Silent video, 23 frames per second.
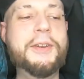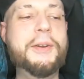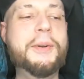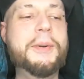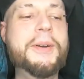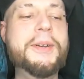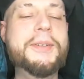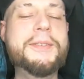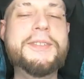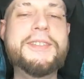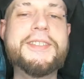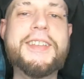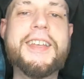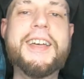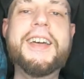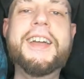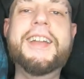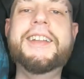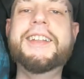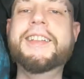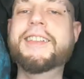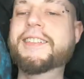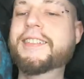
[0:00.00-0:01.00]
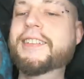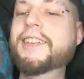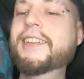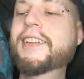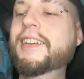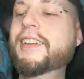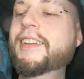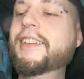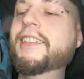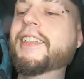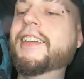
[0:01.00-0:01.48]
Go outside and
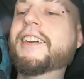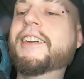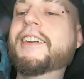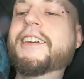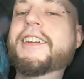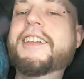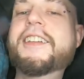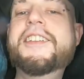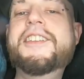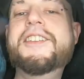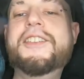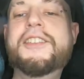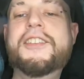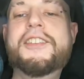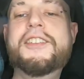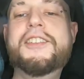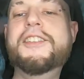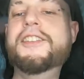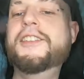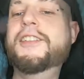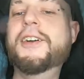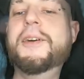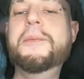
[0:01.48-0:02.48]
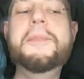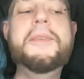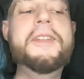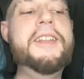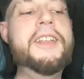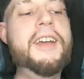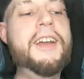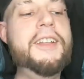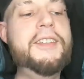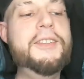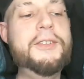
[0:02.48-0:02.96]
there it is. It's a dummy
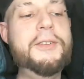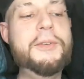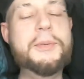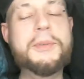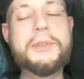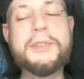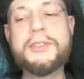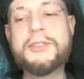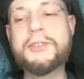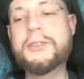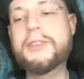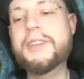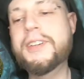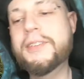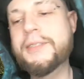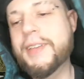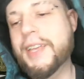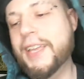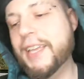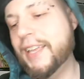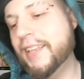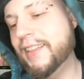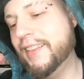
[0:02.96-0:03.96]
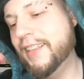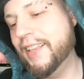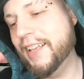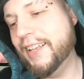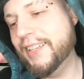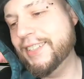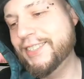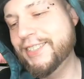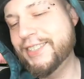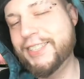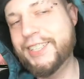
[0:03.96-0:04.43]
tied to a tree, man.
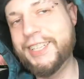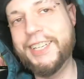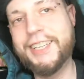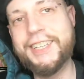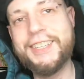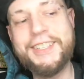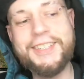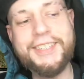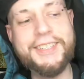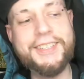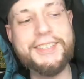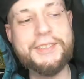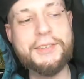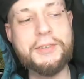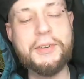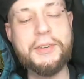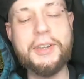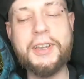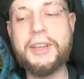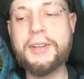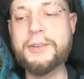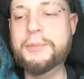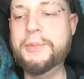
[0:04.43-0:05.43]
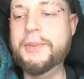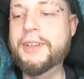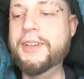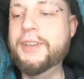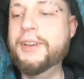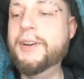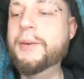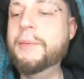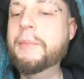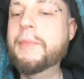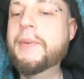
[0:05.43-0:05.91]
That shit just cracked me
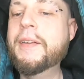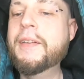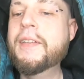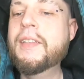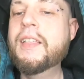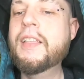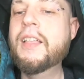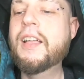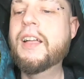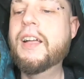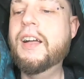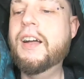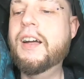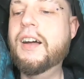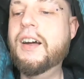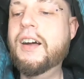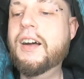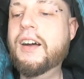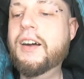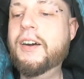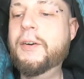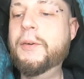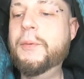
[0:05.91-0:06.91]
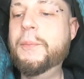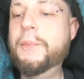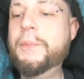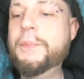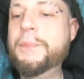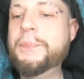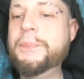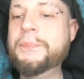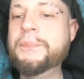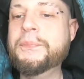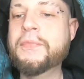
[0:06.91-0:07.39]
up.
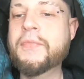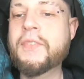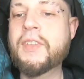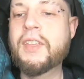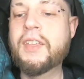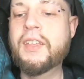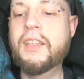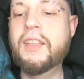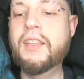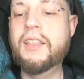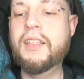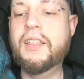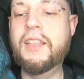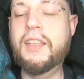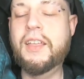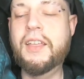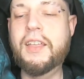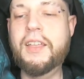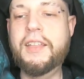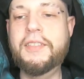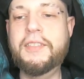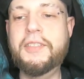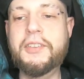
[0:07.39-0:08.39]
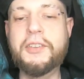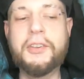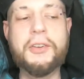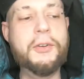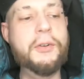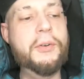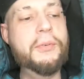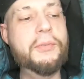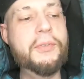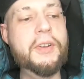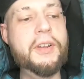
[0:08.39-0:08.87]
And the
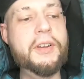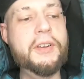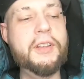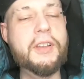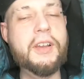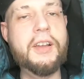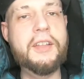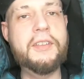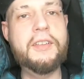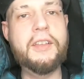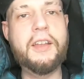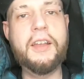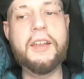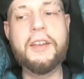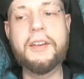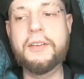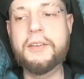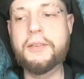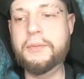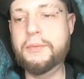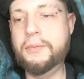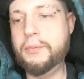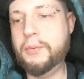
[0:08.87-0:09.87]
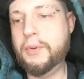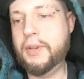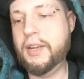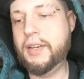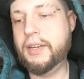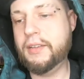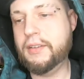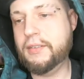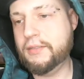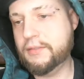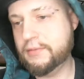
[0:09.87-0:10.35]
girlfriend got tired of
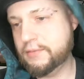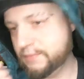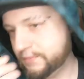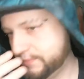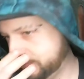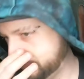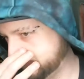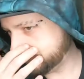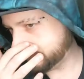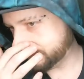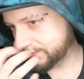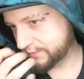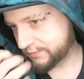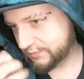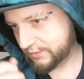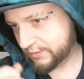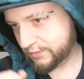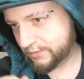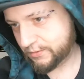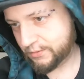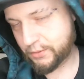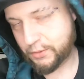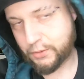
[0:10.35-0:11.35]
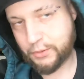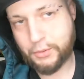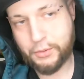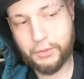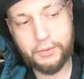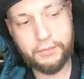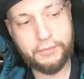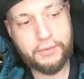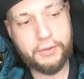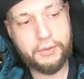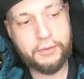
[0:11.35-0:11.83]
waiting for
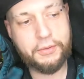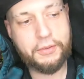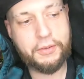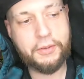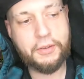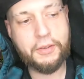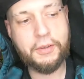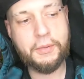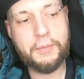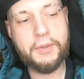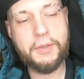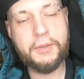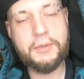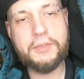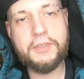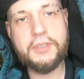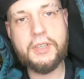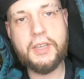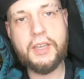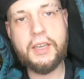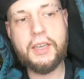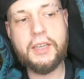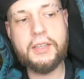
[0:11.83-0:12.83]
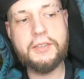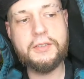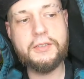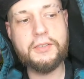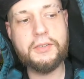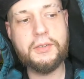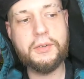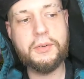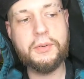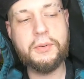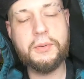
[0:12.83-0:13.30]
Gore Filth to come outside,
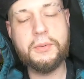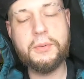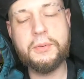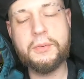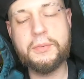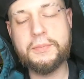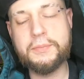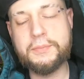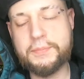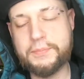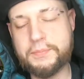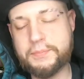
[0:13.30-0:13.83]
so